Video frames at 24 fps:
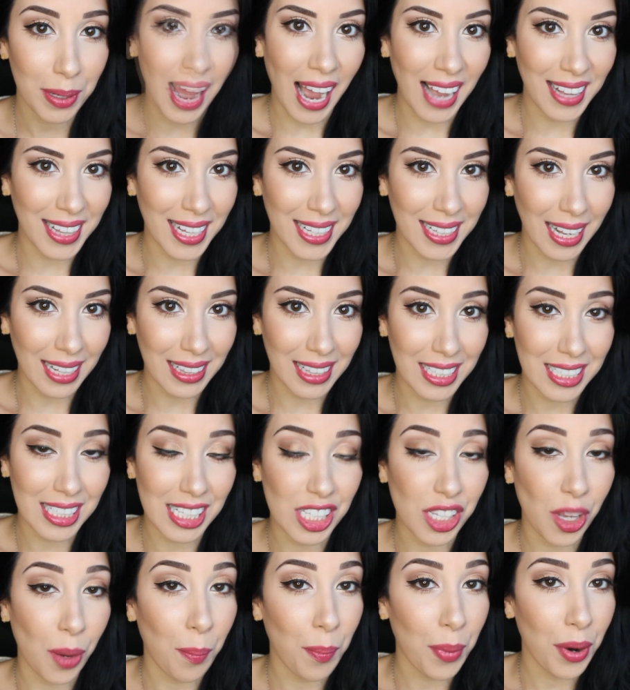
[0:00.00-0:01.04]
I think that this
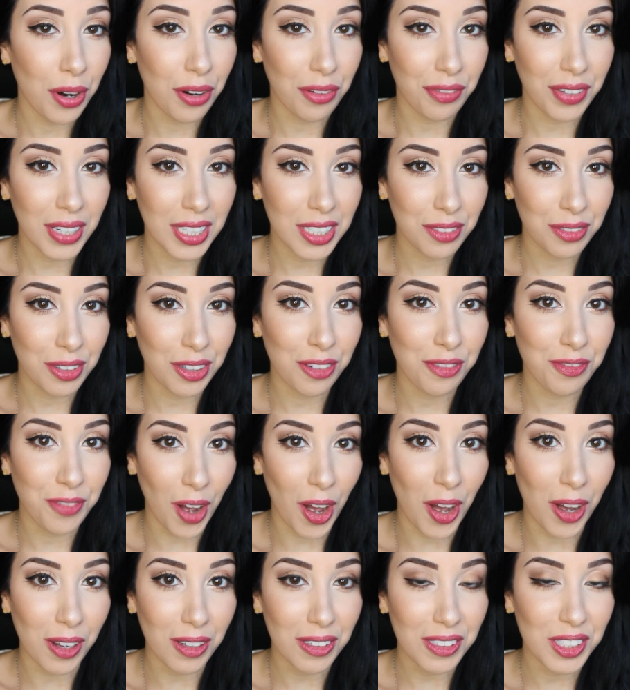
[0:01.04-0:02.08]
is perfect for
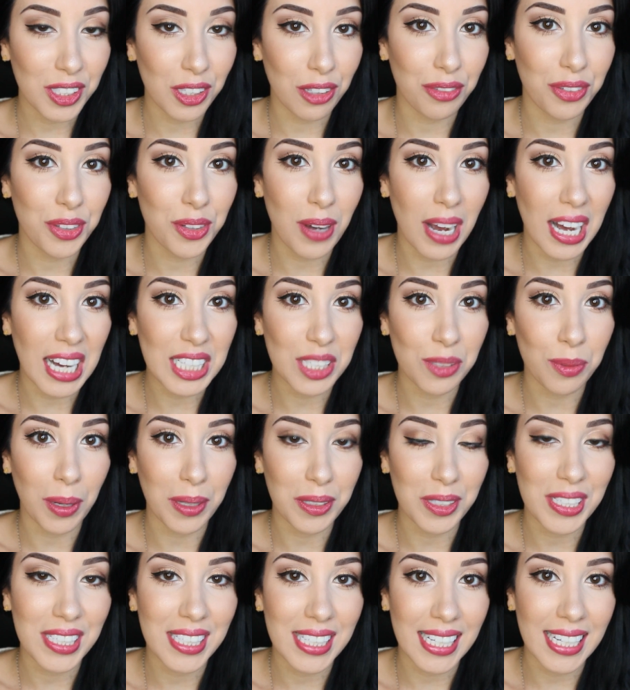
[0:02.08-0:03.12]
fall, so if you guys
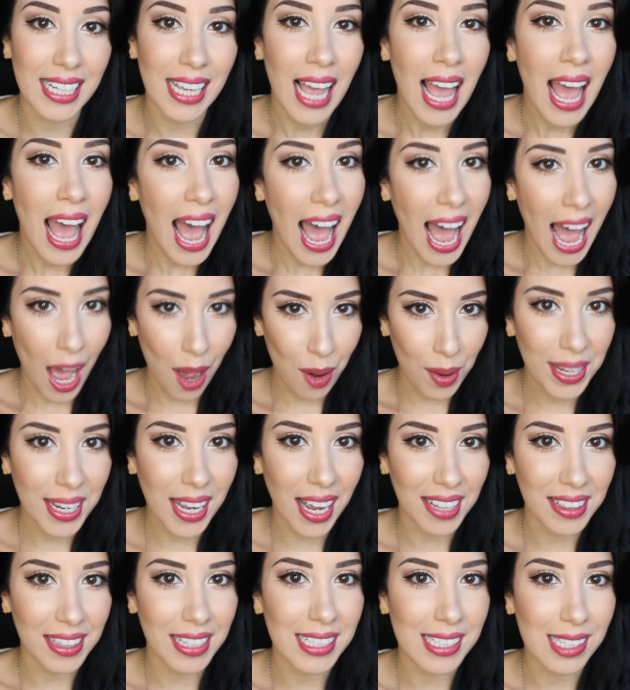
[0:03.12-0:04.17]
want to see how I
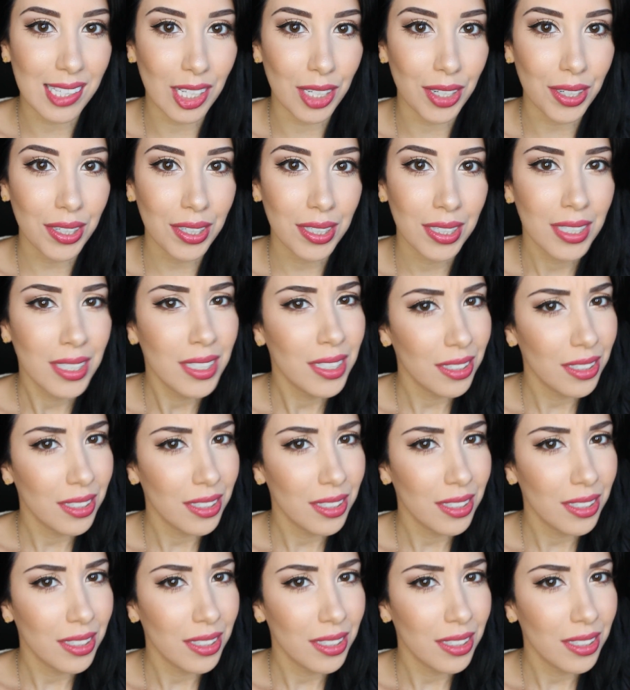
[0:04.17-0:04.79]
got this look,